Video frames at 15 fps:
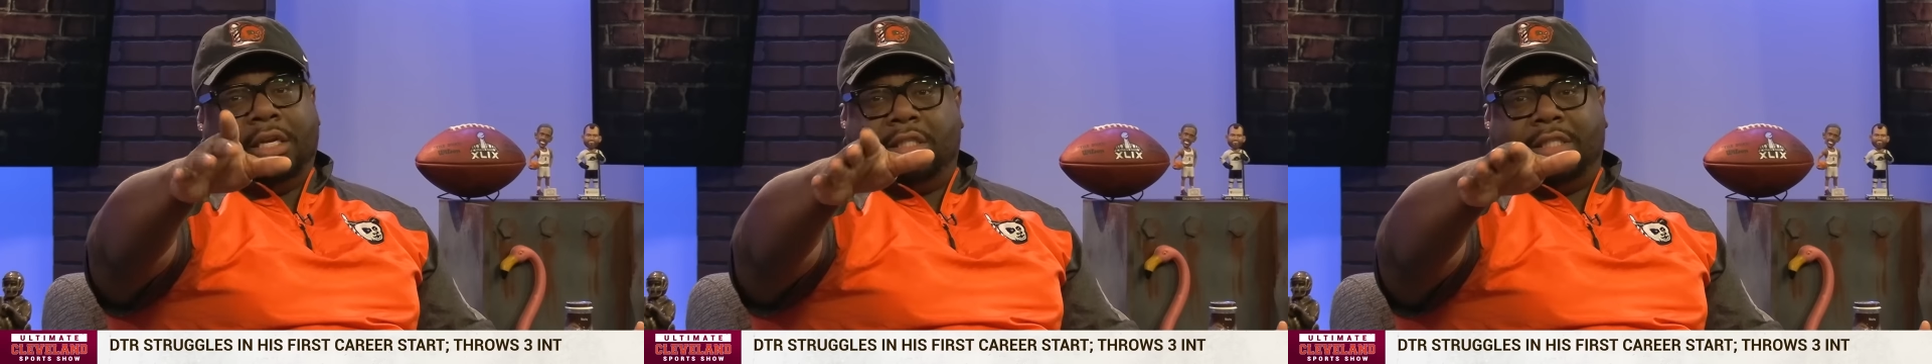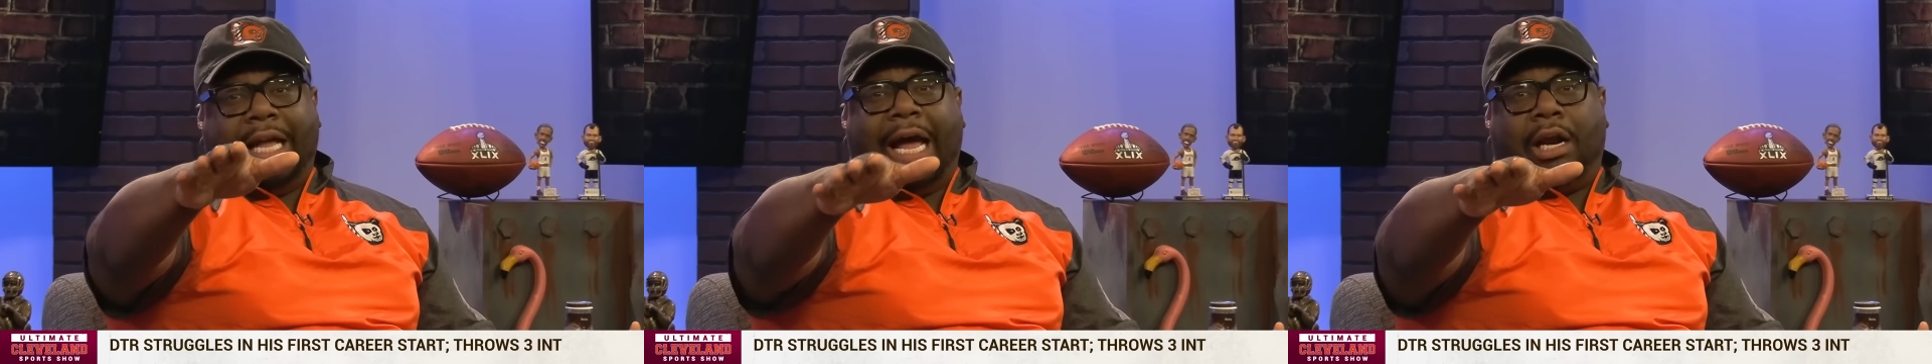
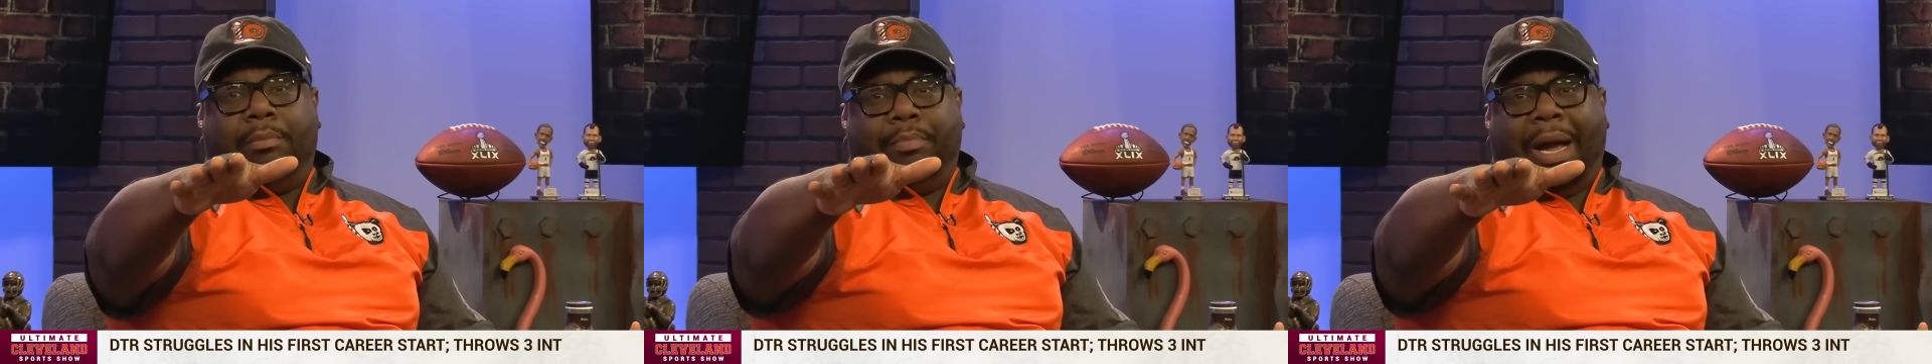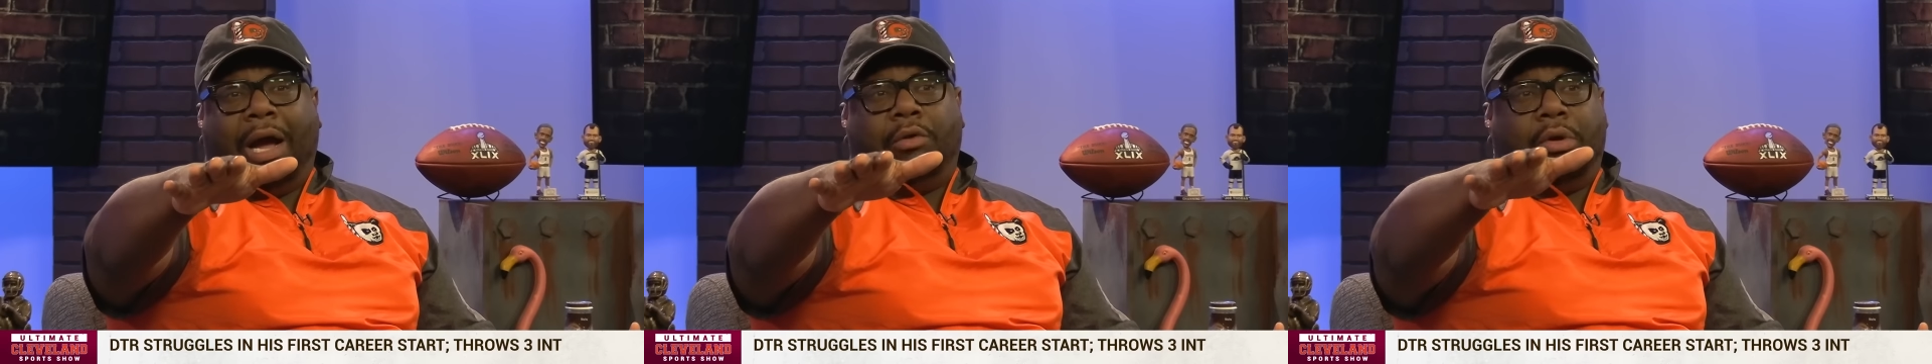it's not
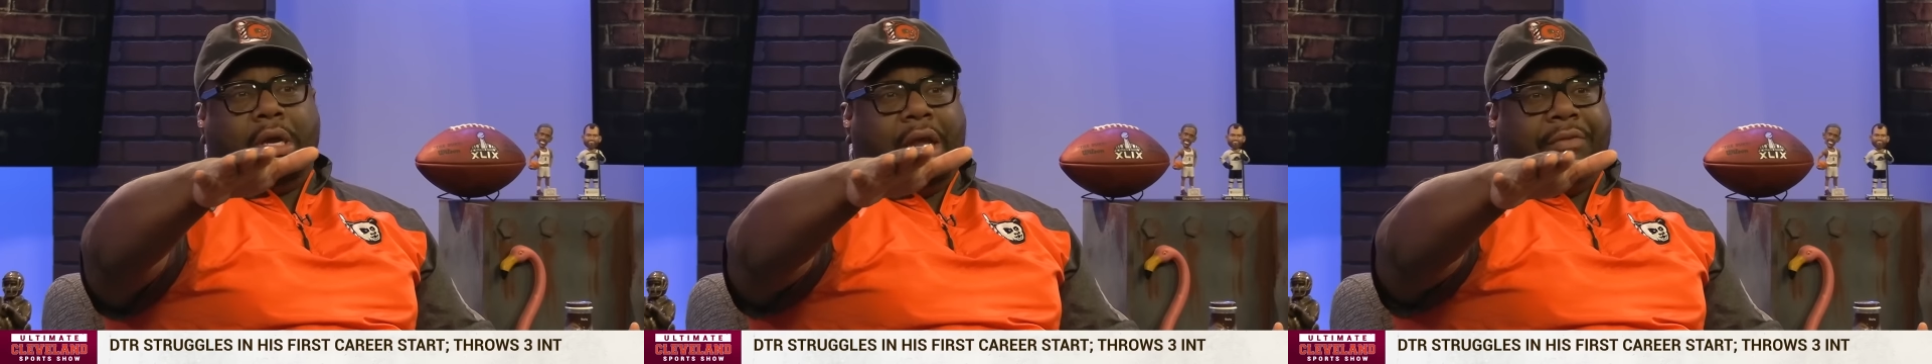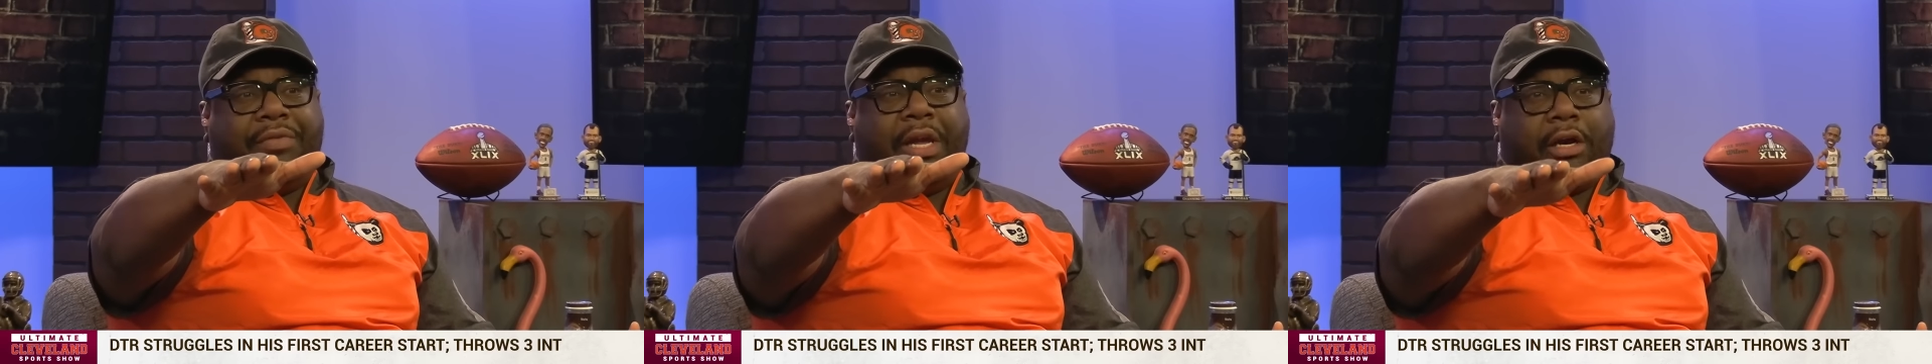about
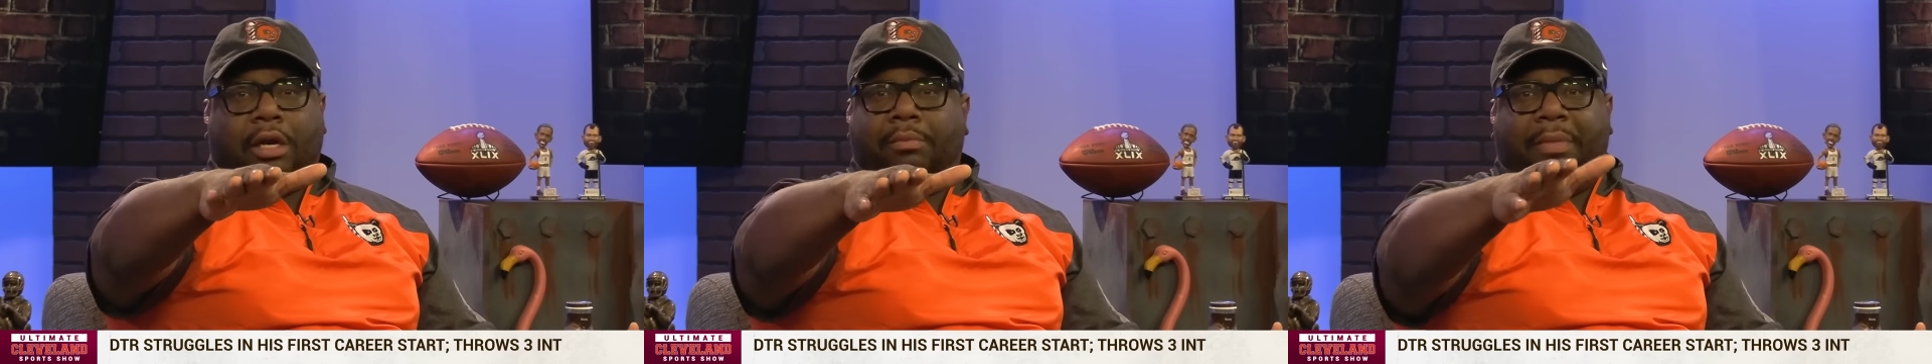if they're going